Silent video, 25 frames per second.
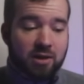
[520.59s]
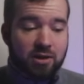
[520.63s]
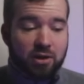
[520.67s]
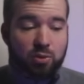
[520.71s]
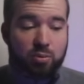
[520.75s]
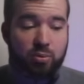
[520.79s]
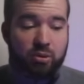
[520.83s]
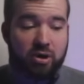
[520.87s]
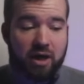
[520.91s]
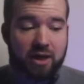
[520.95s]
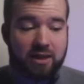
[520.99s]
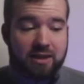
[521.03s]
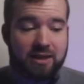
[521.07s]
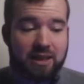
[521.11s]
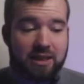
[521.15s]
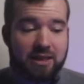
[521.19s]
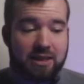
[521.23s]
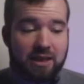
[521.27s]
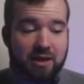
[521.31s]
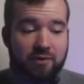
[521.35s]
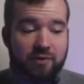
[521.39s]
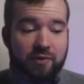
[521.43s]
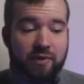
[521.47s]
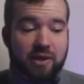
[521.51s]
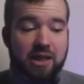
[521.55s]
The process
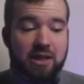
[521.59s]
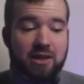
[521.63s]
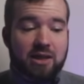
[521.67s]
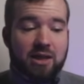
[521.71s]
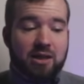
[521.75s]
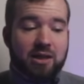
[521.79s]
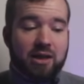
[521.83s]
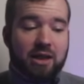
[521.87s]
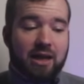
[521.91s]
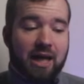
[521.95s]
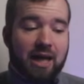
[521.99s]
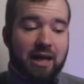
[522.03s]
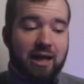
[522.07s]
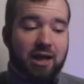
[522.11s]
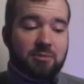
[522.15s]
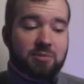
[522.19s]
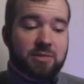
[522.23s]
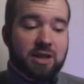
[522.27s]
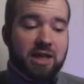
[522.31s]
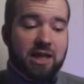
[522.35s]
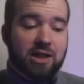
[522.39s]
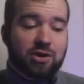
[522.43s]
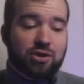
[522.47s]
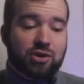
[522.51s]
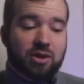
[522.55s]
of hedonic
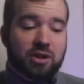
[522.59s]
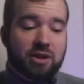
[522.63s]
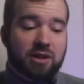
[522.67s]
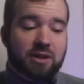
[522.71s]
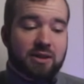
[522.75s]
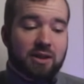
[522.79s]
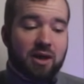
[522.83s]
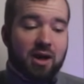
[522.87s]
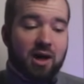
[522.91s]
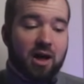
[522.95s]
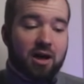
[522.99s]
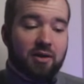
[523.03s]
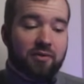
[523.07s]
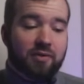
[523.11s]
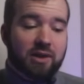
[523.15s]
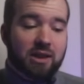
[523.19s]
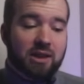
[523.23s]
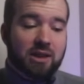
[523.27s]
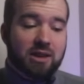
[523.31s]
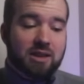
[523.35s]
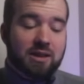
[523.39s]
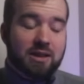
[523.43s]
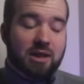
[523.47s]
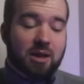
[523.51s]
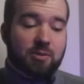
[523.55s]
adaptation is often
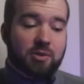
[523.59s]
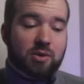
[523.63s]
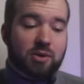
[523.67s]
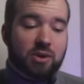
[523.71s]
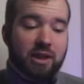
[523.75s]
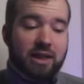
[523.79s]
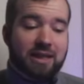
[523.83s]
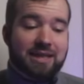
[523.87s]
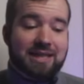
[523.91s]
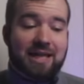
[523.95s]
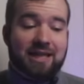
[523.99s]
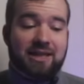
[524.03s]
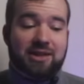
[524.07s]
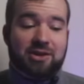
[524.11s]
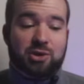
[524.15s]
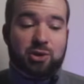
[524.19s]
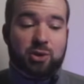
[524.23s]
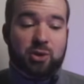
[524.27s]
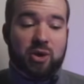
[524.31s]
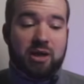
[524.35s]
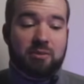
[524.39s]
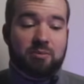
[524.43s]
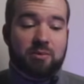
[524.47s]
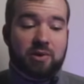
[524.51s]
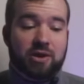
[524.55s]
conceptualized as a
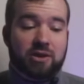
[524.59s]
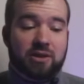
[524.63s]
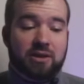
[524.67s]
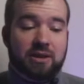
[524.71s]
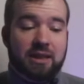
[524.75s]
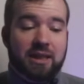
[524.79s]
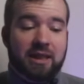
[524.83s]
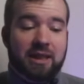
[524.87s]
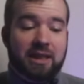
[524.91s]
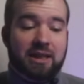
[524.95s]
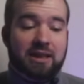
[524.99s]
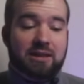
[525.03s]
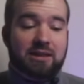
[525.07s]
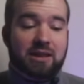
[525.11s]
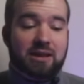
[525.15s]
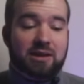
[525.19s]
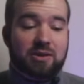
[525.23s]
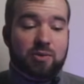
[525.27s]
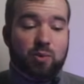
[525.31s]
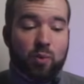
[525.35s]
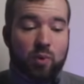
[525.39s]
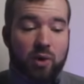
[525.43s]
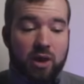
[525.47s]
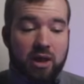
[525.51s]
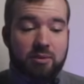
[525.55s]
treadmill,
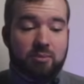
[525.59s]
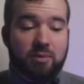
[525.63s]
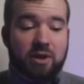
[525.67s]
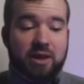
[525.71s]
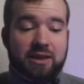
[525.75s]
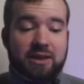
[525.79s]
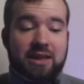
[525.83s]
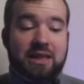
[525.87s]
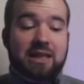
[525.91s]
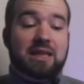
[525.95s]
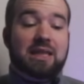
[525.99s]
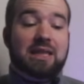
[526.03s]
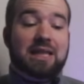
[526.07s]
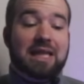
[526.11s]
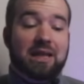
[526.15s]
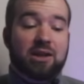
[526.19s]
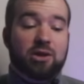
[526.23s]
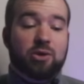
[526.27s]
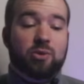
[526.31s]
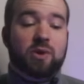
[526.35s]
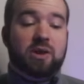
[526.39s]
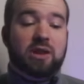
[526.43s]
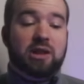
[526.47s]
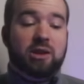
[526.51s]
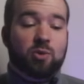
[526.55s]
since one must
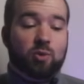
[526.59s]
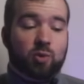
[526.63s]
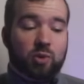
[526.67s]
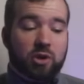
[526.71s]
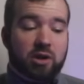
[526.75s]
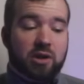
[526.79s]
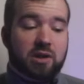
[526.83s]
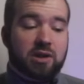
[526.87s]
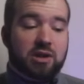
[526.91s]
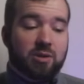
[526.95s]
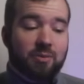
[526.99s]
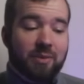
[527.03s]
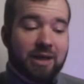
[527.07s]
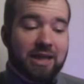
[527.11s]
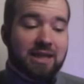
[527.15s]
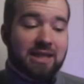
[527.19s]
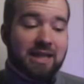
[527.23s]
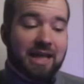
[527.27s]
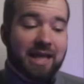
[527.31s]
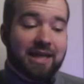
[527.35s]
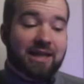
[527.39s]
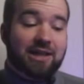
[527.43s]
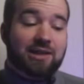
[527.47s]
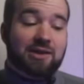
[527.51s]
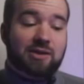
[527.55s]
continually work to
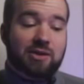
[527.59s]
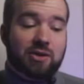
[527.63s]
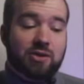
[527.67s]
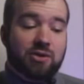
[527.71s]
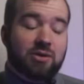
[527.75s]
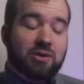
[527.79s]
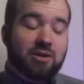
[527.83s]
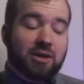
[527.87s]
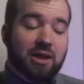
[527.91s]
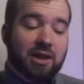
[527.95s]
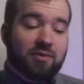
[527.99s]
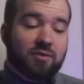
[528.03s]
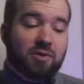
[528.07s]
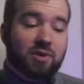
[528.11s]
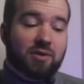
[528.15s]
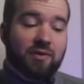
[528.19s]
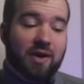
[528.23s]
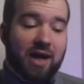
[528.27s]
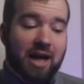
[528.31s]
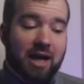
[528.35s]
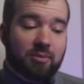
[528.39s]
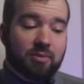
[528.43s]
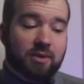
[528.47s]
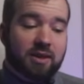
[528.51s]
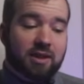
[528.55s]
maintain a certain level of
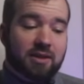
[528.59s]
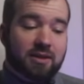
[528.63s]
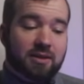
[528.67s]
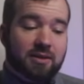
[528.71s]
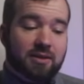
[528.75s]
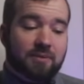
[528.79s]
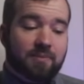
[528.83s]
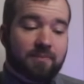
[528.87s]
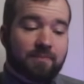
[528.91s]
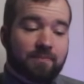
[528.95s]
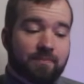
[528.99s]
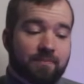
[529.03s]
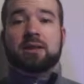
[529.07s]
happiness.